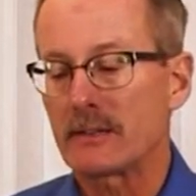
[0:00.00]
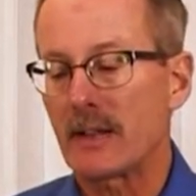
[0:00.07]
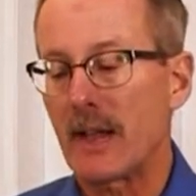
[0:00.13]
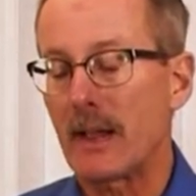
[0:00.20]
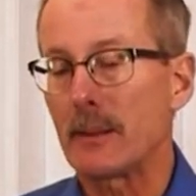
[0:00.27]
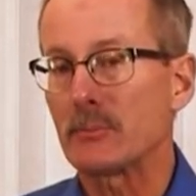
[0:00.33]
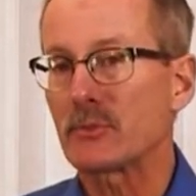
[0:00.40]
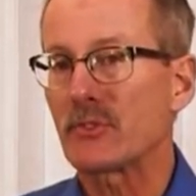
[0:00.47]

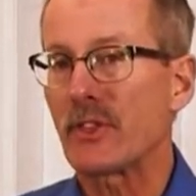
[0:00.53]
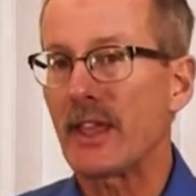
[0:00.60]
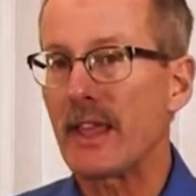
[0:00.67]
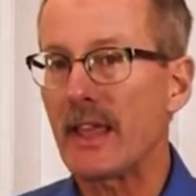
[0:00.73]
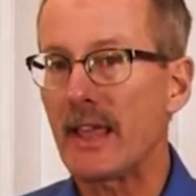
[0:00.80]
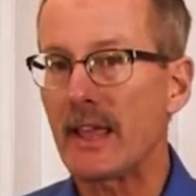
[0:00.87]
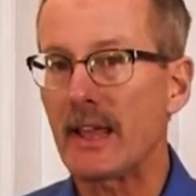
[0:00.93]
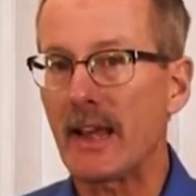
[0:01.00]
times the
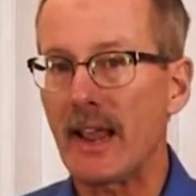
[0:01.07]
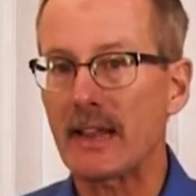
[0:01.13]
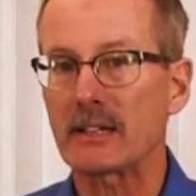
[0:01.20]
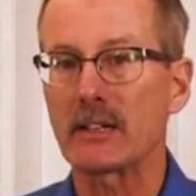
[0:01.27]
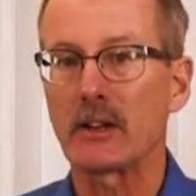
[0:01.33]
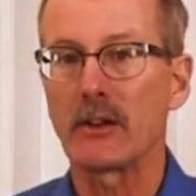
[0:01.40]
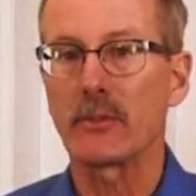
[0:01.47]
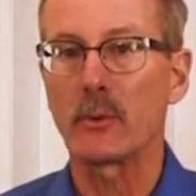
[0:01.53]
head
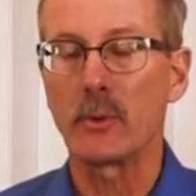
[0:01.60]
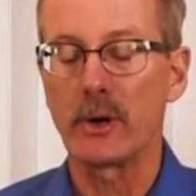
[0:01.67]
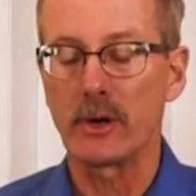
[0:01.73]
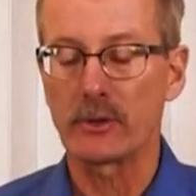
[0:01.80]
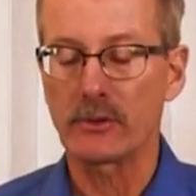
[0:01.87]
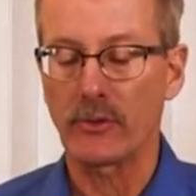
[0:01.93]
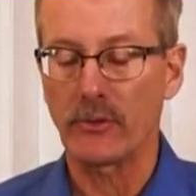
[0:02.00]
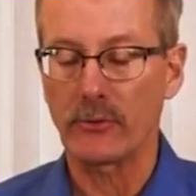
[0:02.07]
acting on the
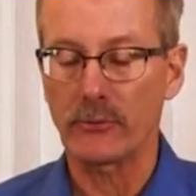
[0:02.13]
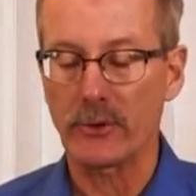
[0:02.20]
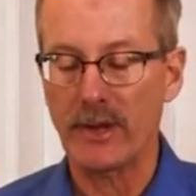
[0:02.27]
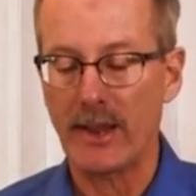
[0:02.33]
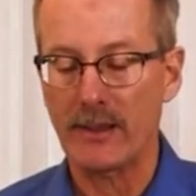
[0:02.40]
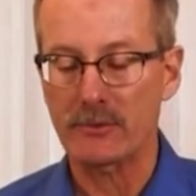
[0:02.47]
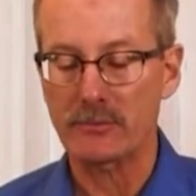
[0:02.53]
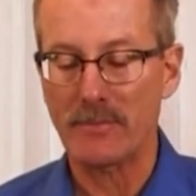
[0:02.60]
weir to the
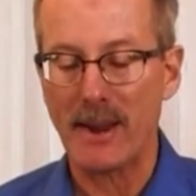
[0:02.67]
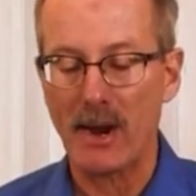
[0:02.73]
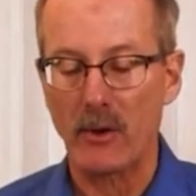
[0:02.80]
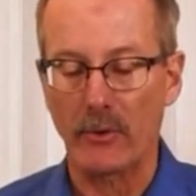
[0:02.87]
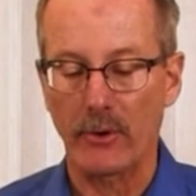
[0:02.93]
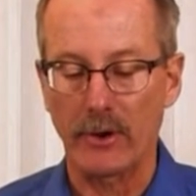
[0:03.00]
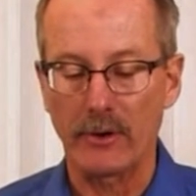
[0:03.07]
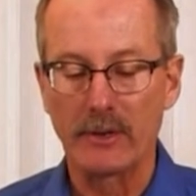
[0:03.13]
3/2
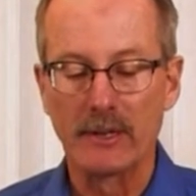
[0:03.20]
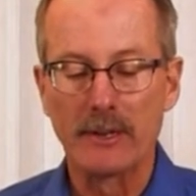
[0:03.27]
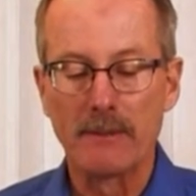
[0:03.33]
power.